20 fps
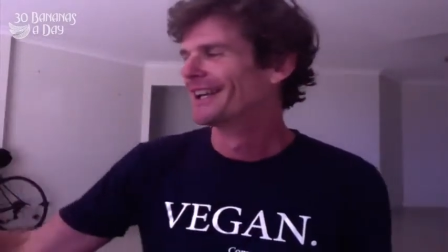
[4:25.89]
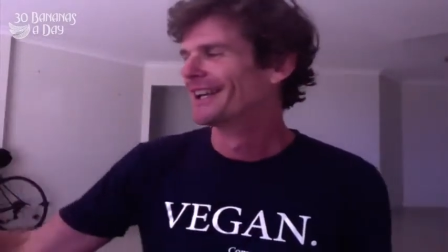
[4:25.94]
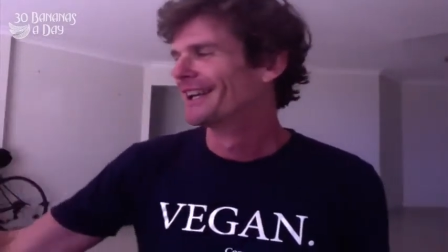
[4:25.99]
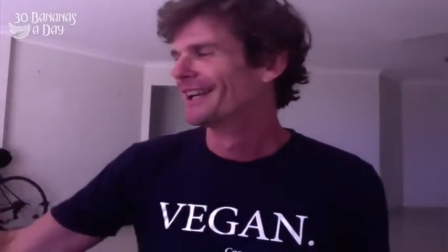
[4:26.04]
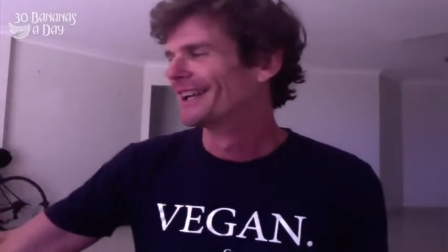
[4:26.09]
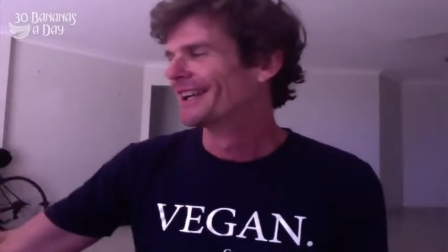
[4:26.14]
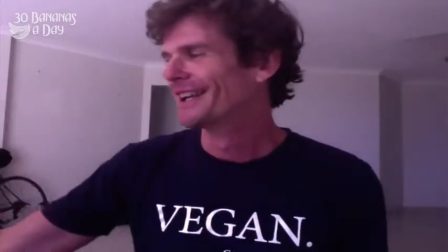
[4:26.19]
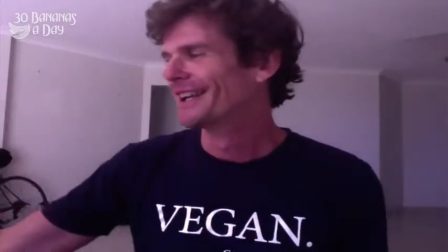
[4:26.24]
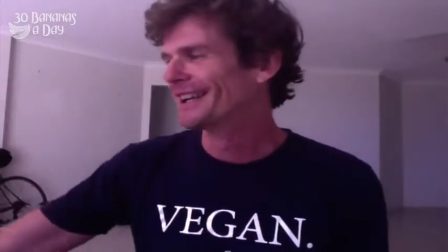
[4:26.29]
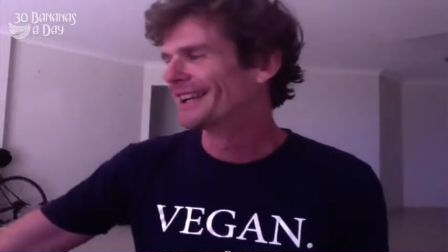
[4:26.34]

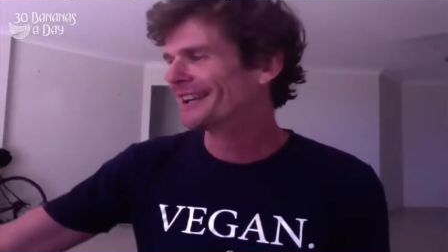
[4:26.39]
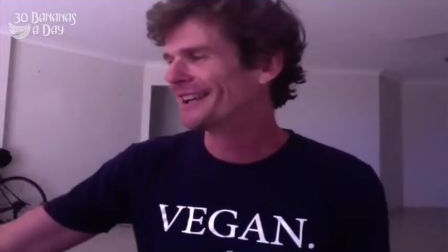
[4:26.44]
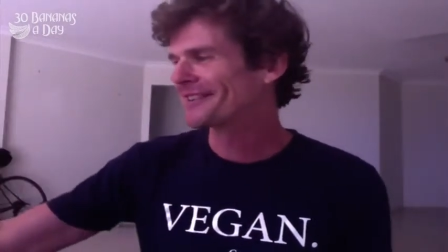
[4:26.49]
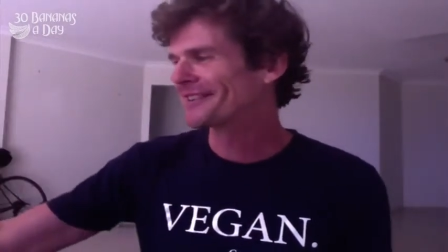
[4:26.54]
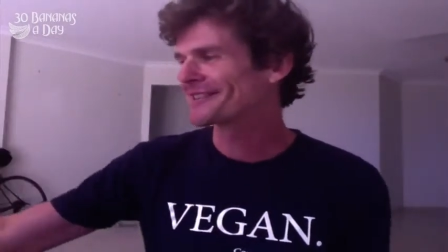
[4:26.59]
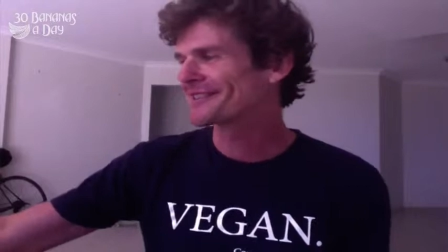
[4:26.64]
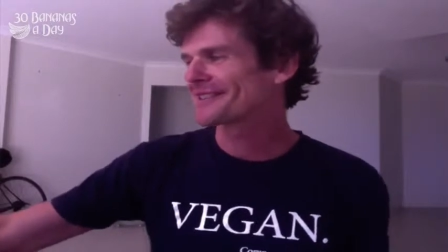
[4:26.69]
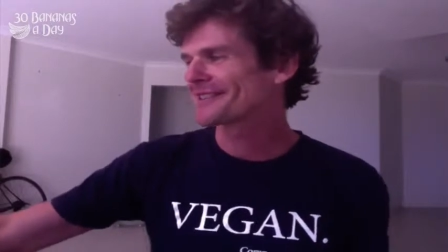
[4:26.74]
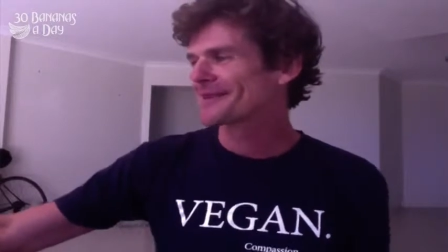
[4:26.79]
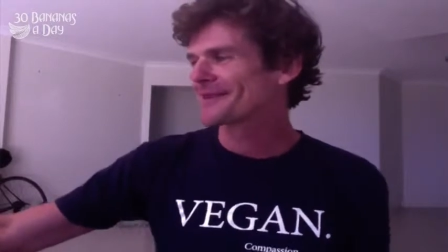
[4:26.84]
Like
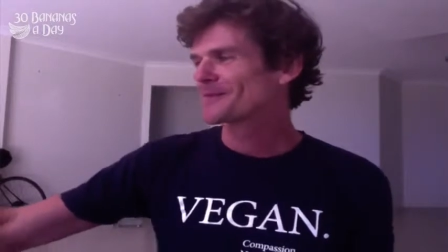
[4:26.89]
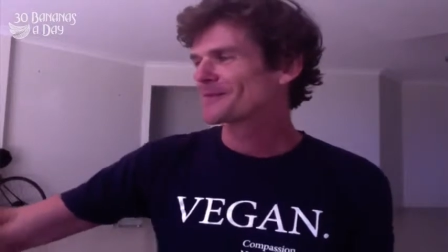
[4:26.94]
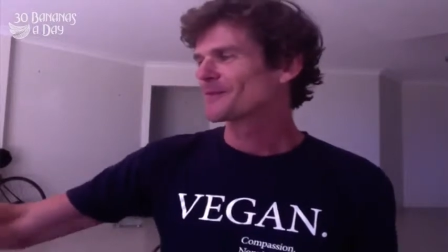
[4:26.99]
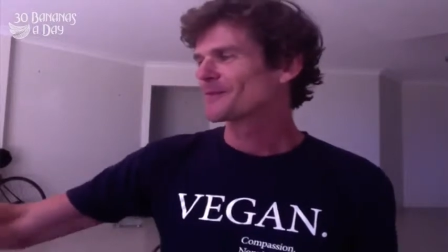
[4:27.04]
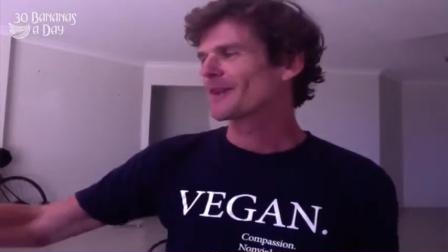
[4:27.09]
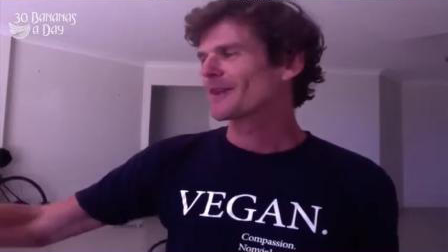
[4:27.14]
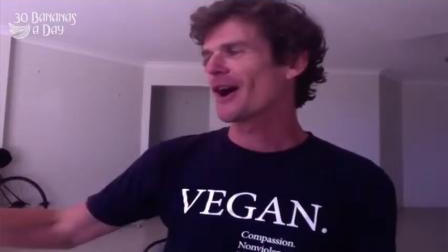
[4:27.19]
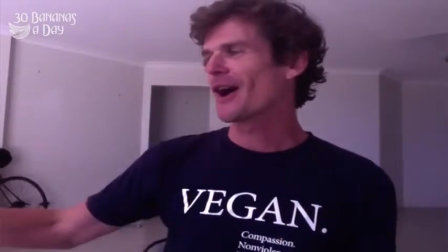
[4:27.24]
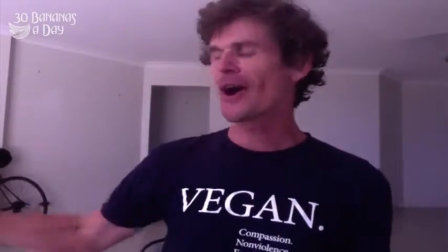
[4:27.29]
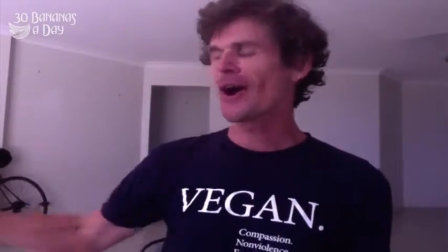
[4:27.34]
it's
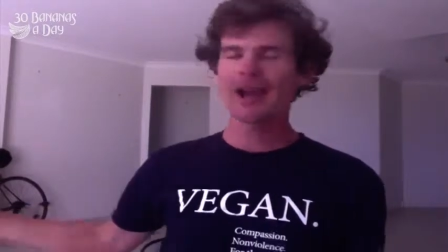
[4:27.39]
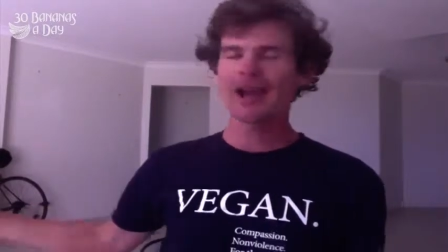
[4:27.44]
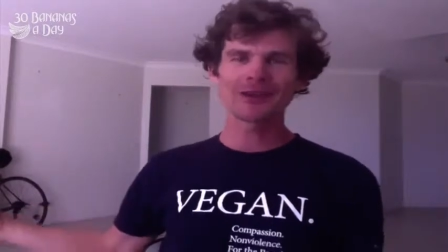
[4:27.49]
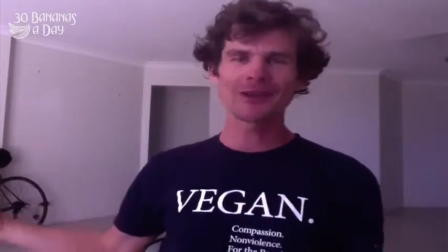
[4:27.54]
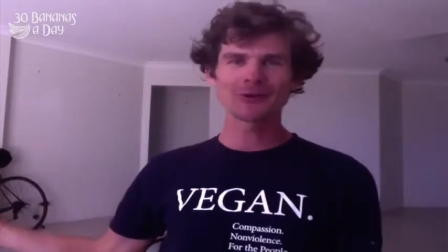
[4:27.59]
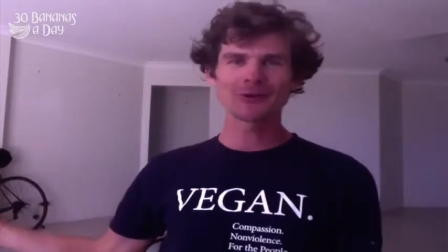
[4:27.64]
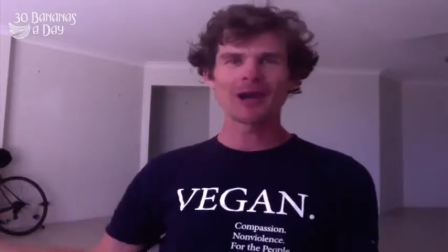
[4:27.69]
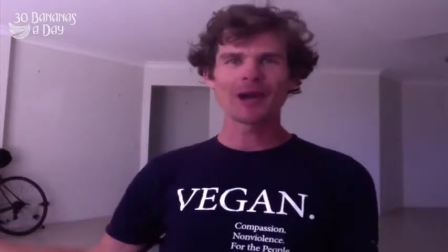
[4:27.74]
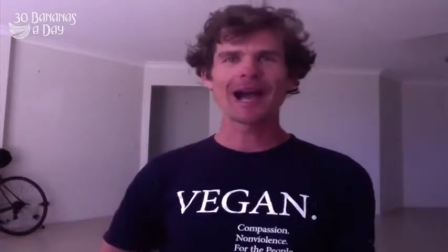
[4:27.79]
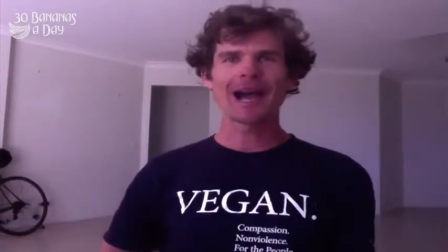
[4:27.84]

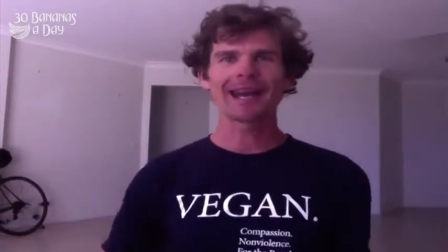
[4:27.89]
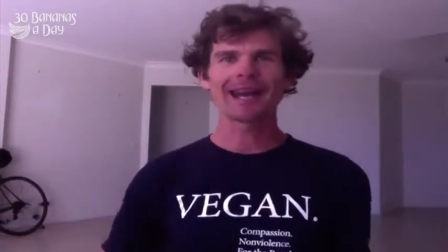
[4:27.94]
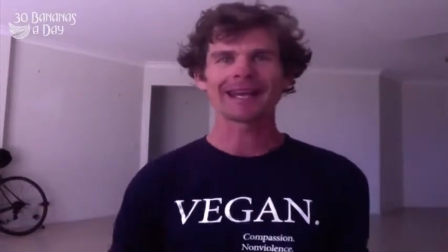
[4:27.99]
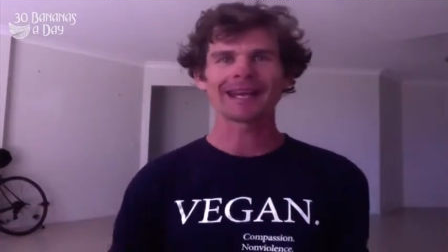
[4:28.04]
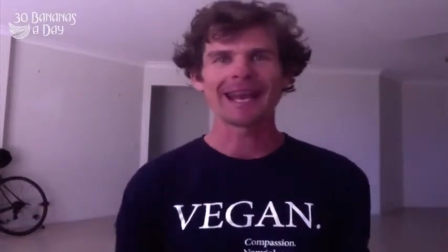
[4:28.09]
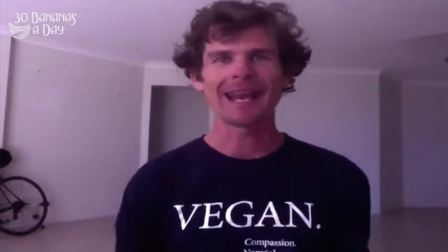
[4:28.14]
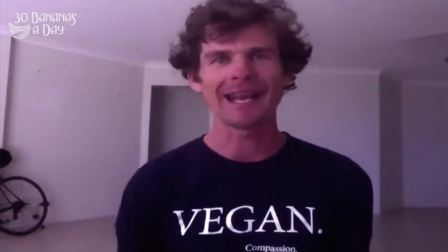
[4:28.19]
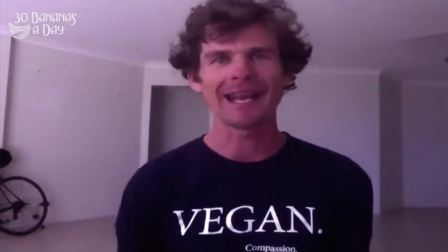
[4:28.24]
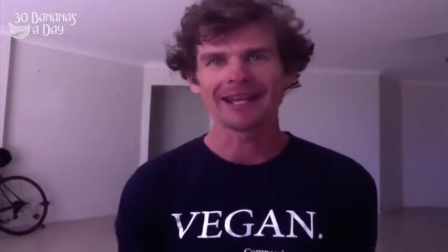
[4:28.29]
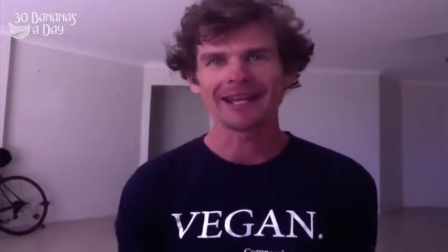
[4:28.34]
I do
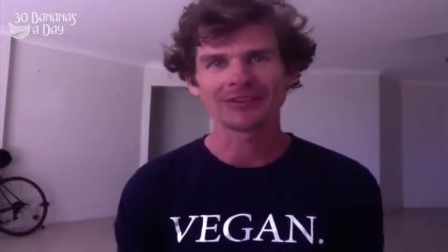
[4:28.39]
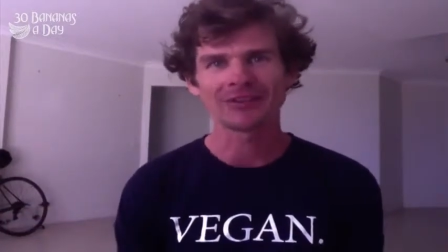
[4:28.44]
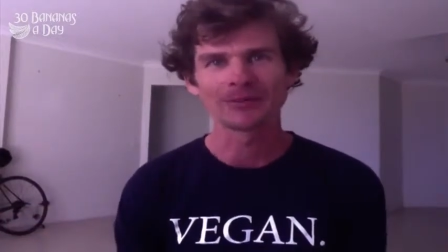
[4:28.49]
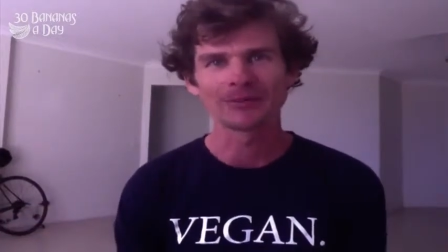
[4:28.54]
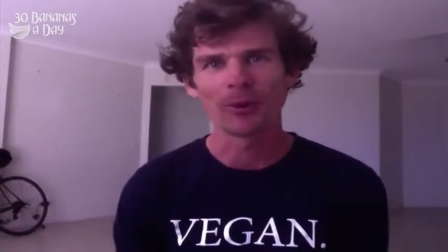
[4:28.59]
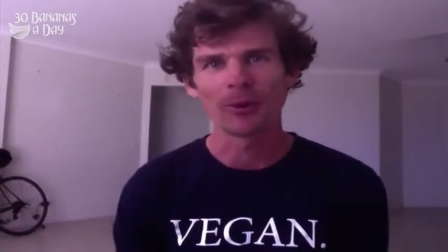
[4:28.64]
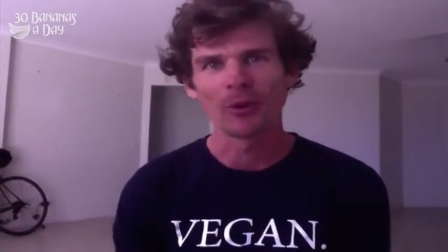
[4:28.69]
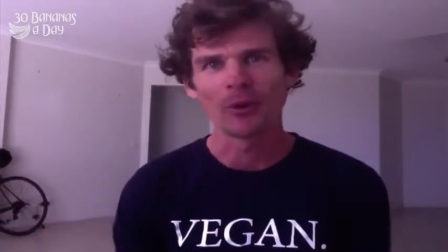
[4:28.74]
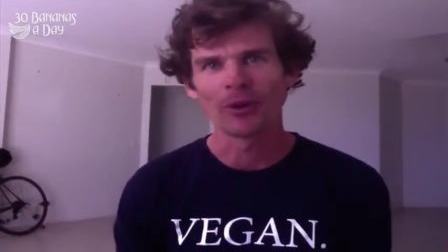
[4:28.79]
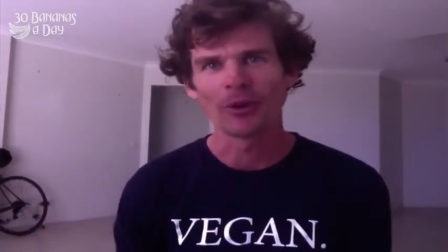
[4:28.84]
hardly any
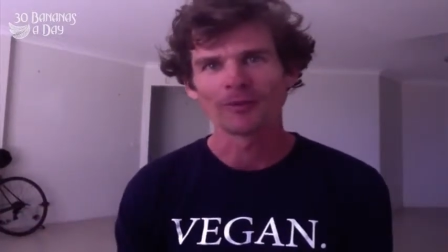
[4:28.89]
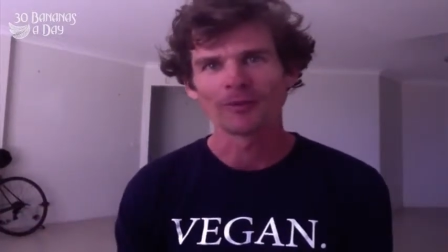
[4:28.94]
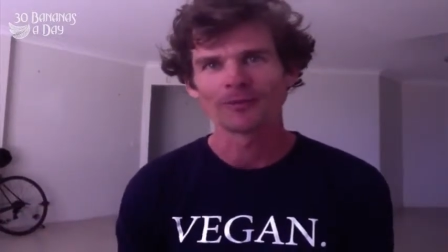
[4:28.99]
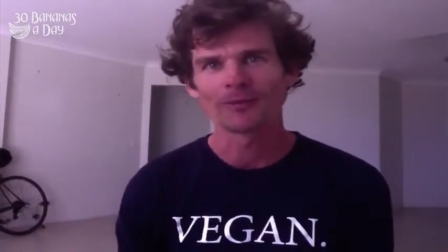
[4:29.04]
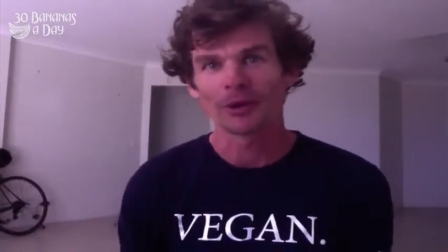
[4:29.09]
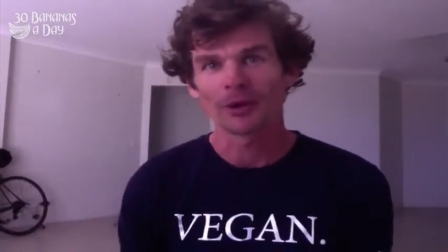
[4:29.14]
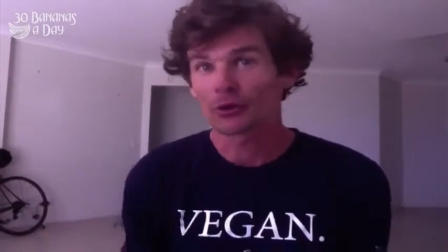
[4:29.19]
sport.